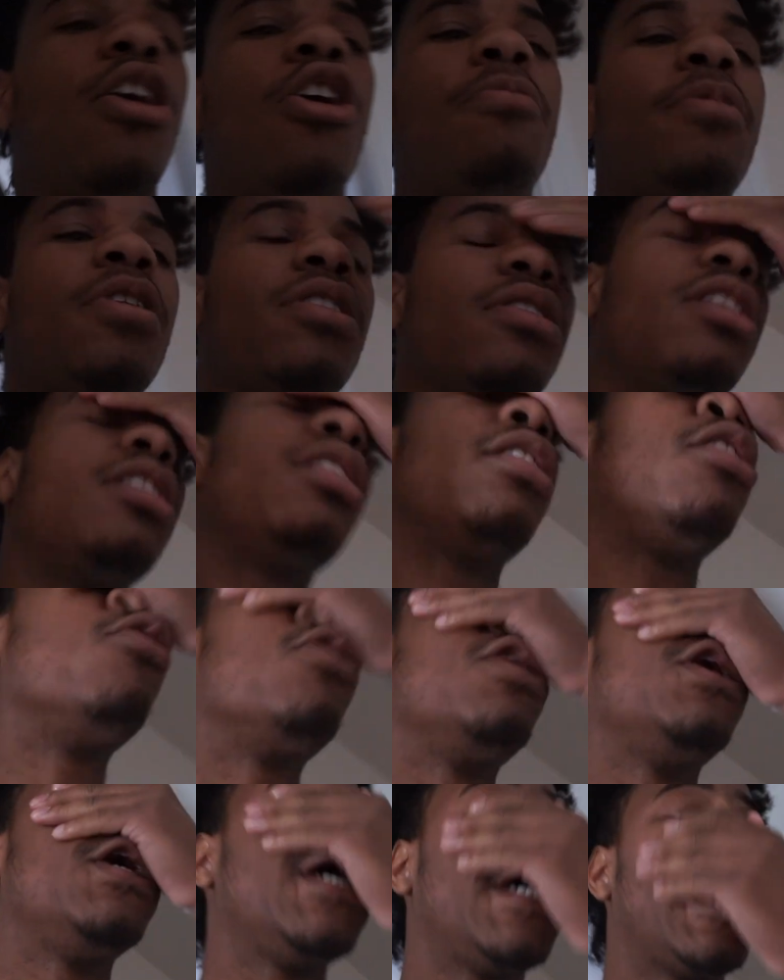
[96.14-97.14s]
hope everything go
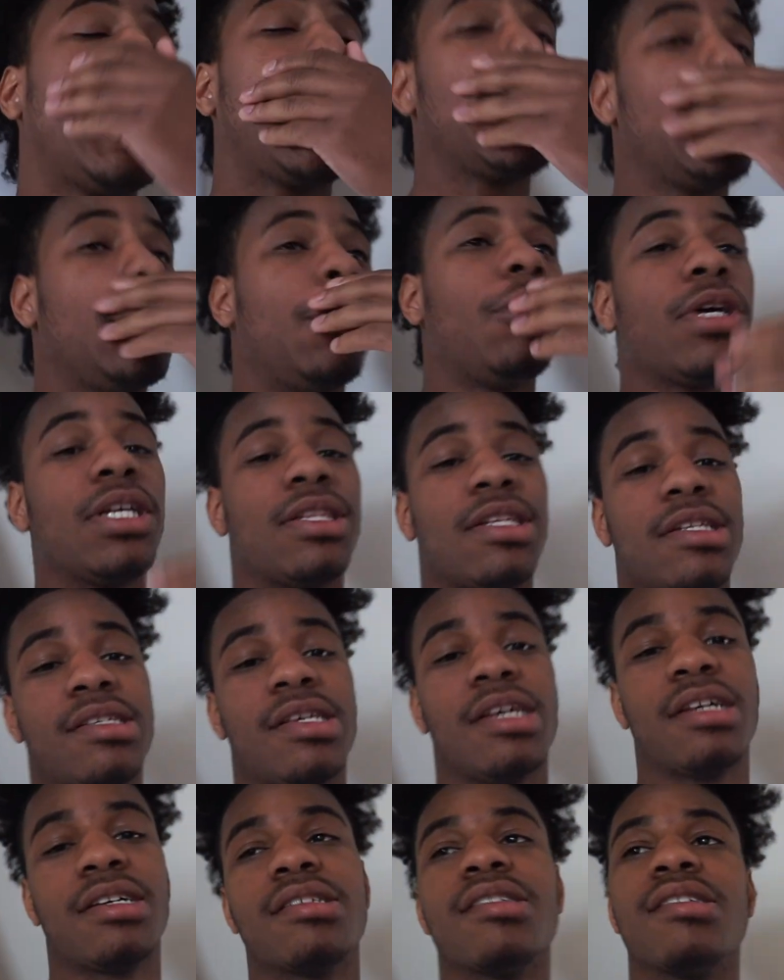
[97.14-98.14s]
good. You know, get the
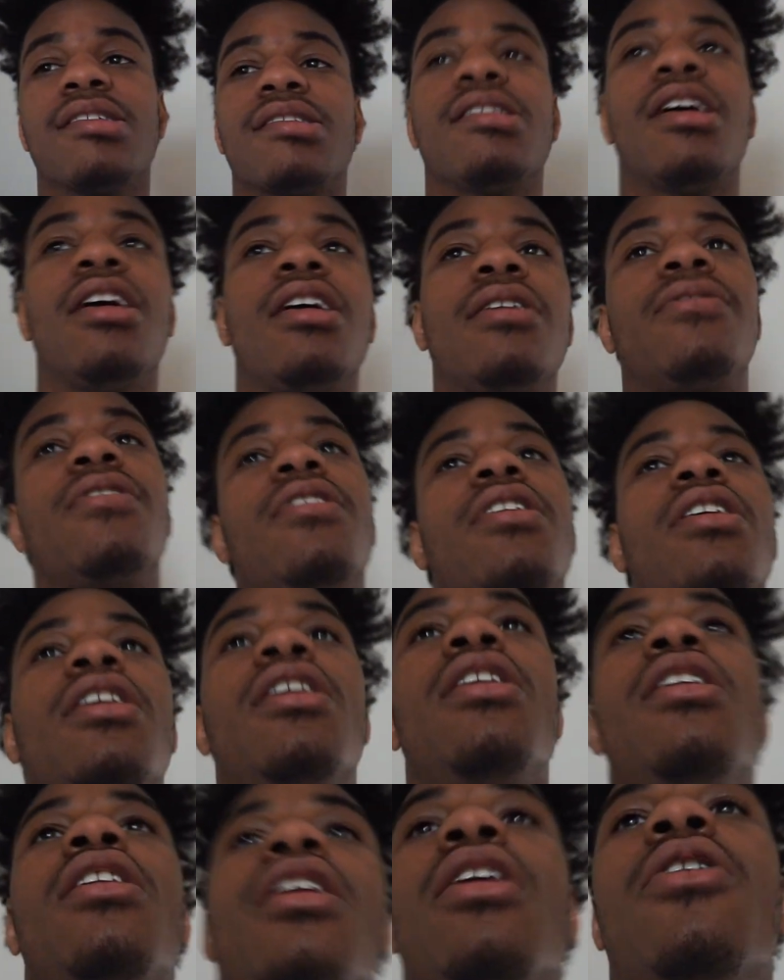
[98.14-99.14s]
tickets and stuff.
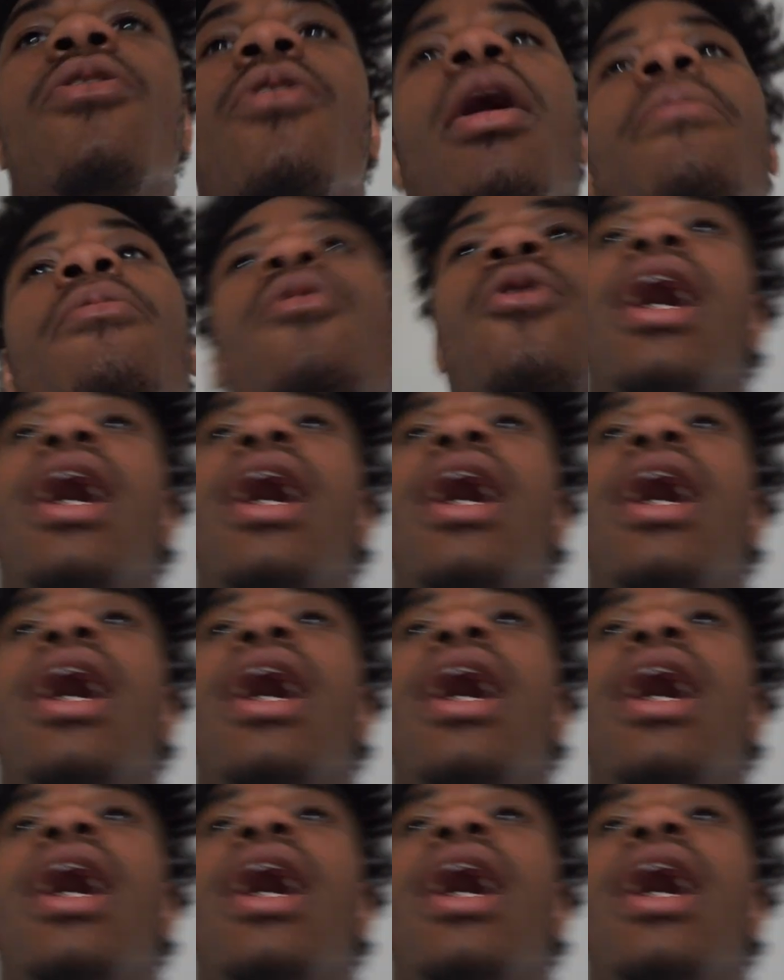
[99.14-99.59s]
I'm on